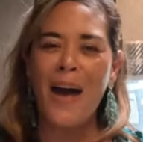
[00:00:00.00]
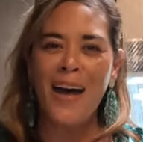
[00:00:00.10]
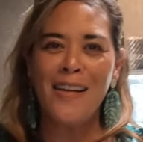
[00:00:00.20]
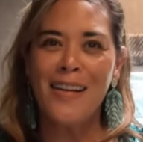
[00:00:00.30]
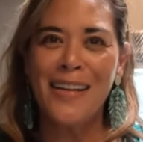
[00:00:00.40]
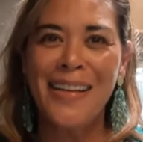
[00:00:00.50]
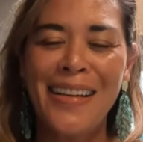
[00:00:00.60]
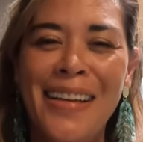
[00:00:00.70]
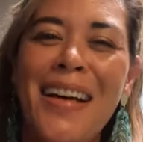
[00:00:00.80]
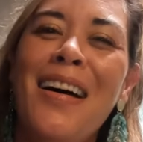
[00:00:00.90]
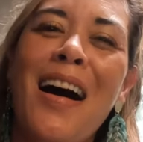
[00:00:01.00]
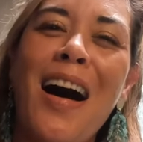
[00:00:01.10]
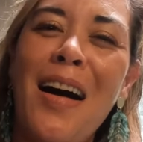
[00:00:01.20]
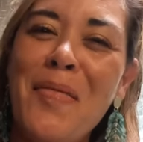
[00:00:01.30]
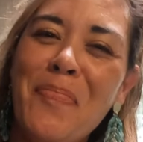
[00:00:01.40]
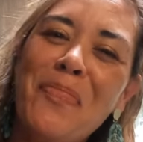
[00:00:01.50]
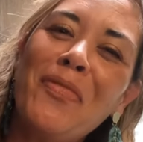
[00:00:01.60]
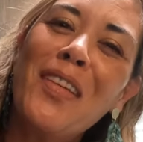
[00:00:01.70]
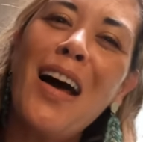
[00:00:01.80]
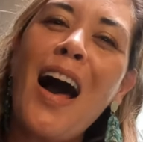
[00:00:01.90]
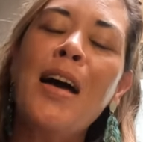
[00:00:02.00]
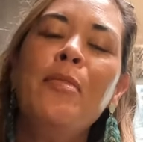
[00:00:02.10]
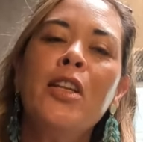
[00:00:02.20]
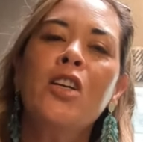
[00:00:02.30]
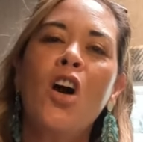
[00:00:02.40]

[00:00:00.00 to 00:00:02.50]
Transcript: Matt. Of course. I know. I'm joking with you. I'm going